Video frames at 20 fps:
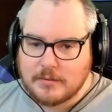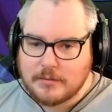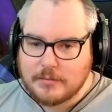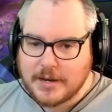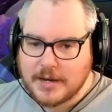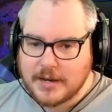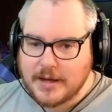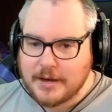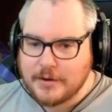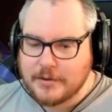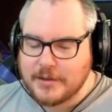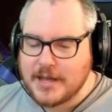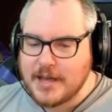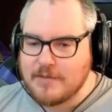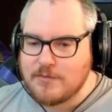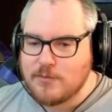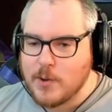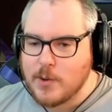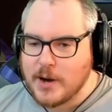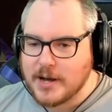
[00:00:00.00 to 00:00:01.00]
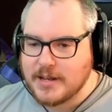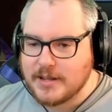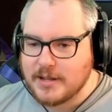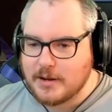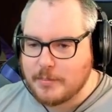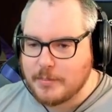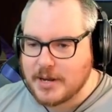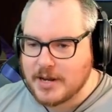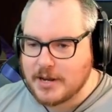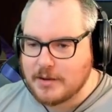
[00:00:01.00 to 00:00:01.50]
Wait, I only have one
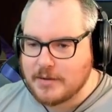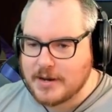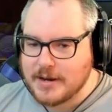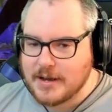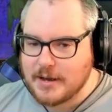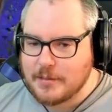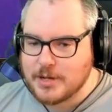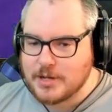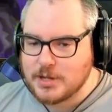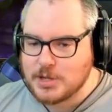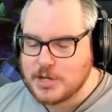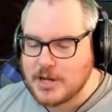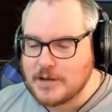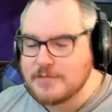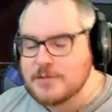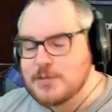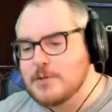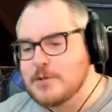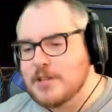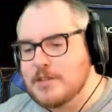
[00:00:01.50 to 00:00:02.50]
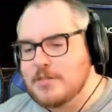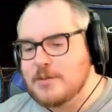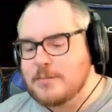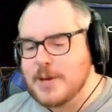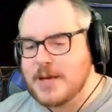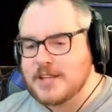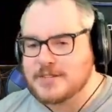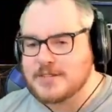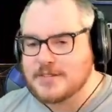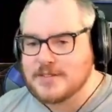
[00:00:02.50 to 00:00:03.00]
little buddy right now, but you should have two
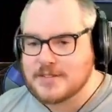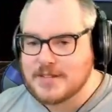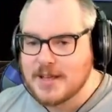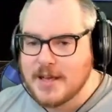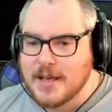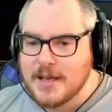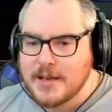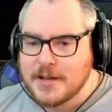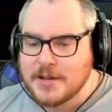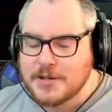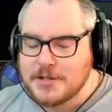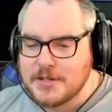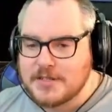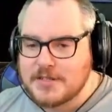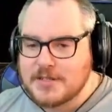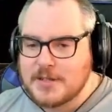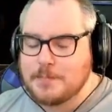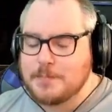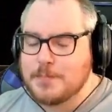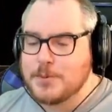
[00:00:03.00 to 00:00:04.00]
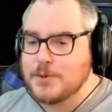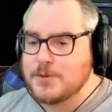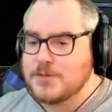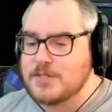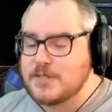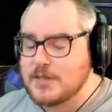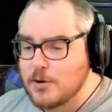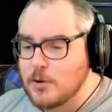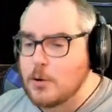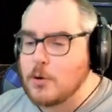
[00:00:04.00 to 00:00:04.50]
Lithomancers just to
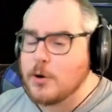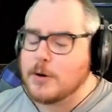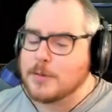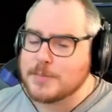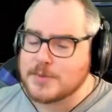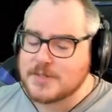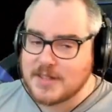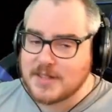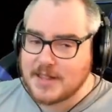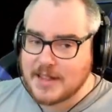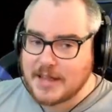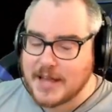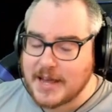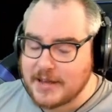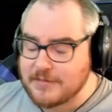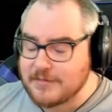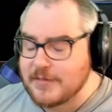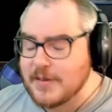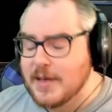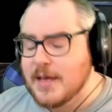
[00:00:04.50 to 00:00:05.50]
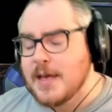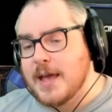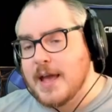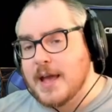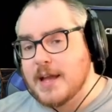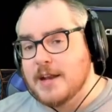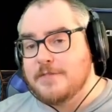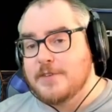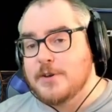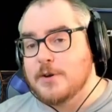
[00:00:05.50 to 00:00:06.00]
boost the corpse life.
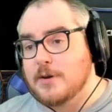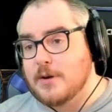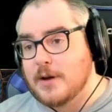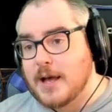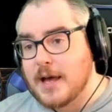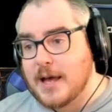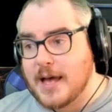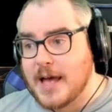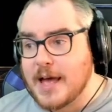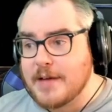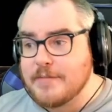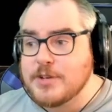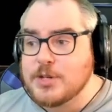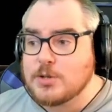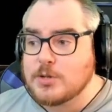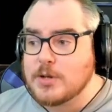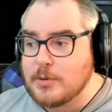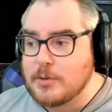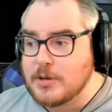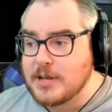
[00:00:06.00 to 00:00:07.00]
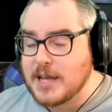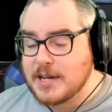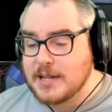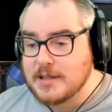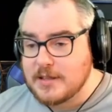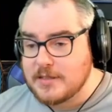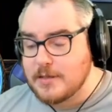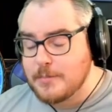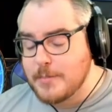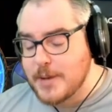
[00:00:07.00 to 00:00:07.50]
And if you're having trouble
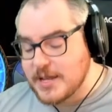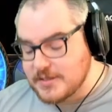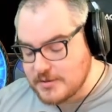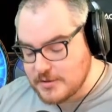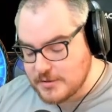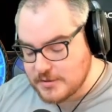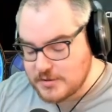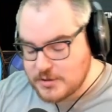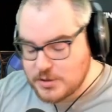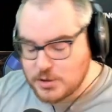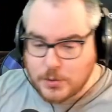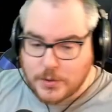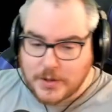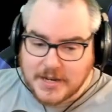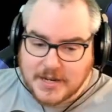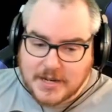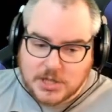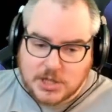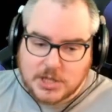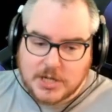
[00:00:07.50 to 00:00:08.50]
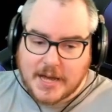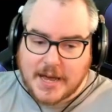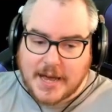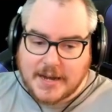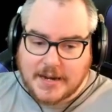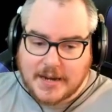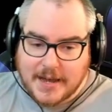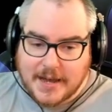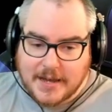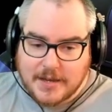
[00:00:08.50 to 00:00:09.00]
getting Lithomancers, join
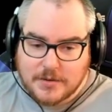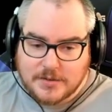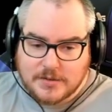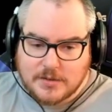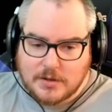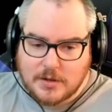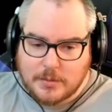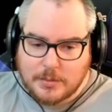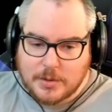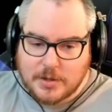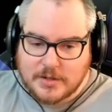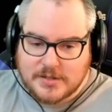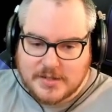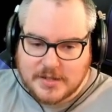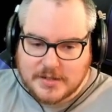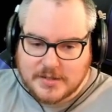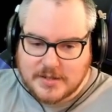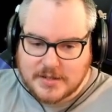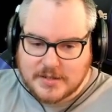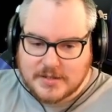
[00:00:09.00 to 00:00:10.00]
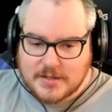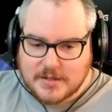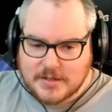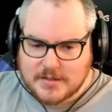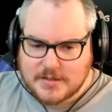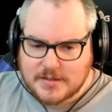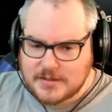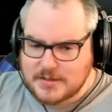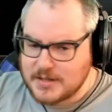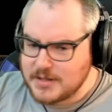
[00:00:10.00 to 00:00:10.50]
chat. I use Global
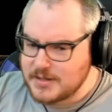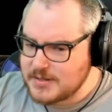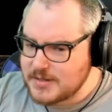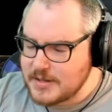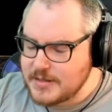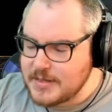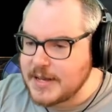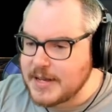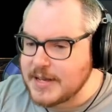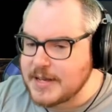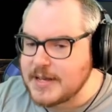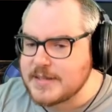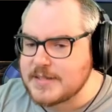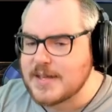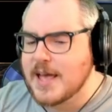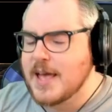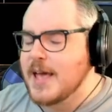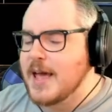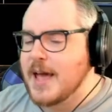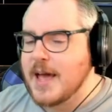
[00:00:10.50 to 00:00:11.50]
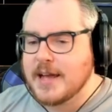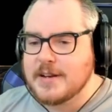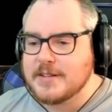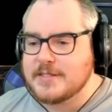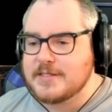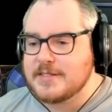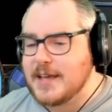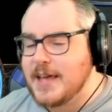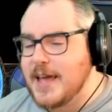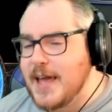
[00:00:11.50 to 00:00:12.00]
6666, I think it is, and
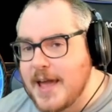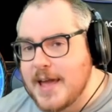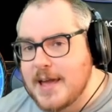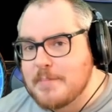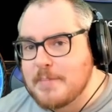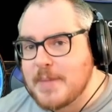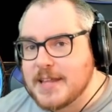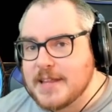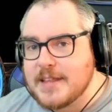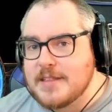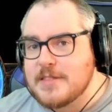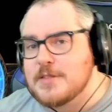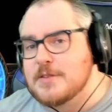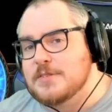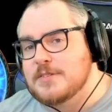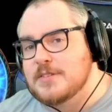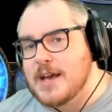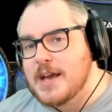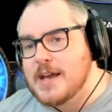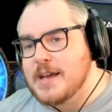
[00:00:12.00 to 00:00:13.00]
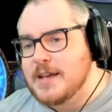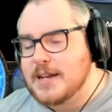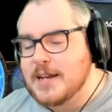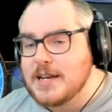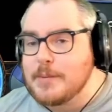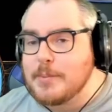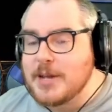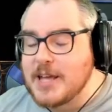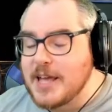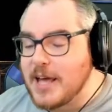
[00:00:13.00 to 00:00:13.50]
just say, hey, my Lithos died. Can
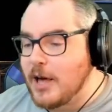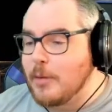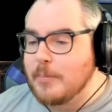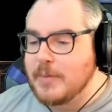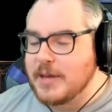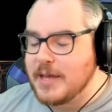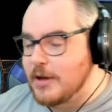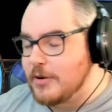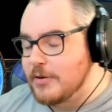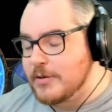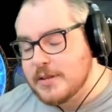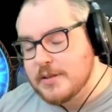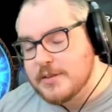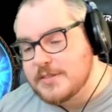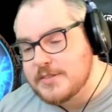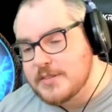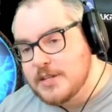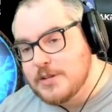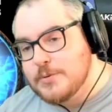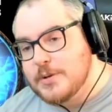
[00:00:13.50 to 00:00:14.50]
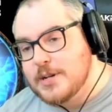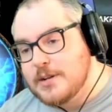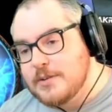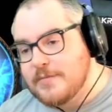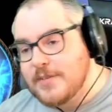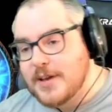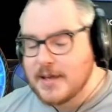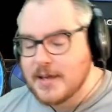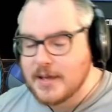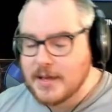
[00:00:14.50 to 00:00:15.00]
anybody help me out? And they'll send you an
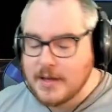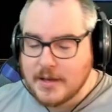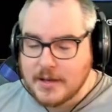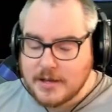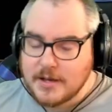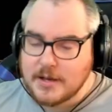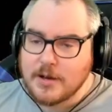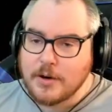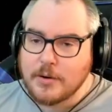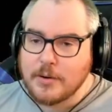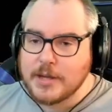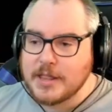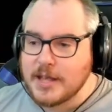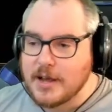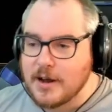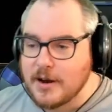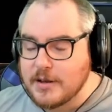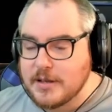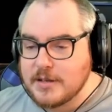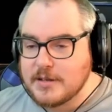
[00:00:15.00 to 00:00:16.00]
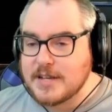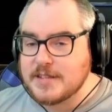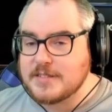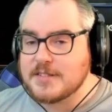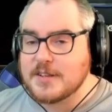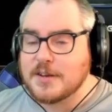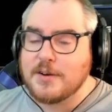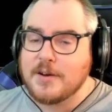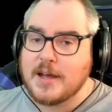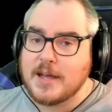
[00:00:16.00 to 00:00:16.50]
invite. You go in there, you
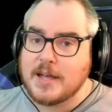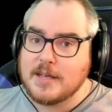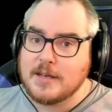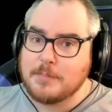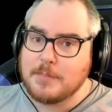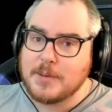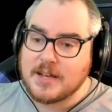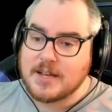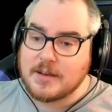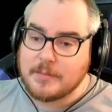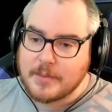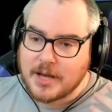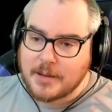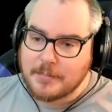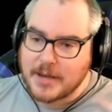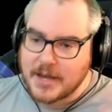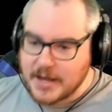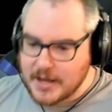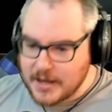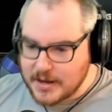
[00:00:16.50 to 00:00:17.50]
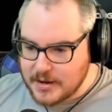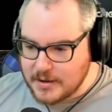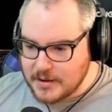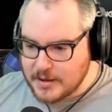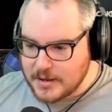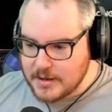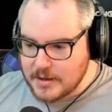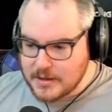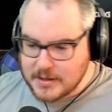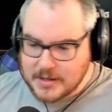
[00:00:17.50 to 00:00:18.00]
desecrate, you pick them up, and
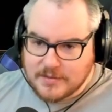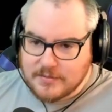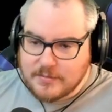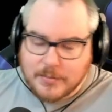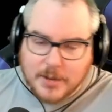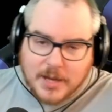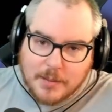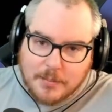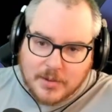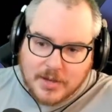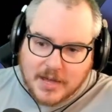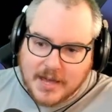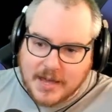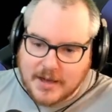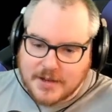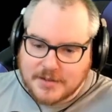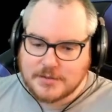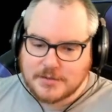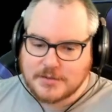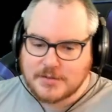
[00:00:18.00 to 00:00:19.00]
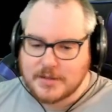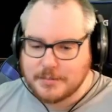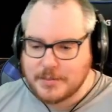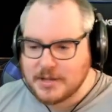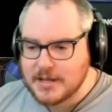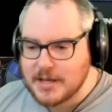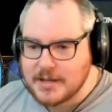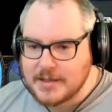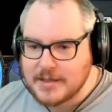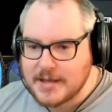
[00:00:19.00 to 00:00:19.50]
give them a couple chaos or
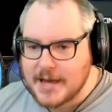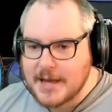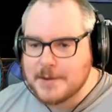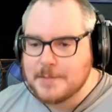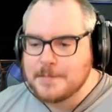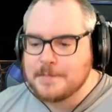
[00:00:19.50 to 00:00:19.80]
something like that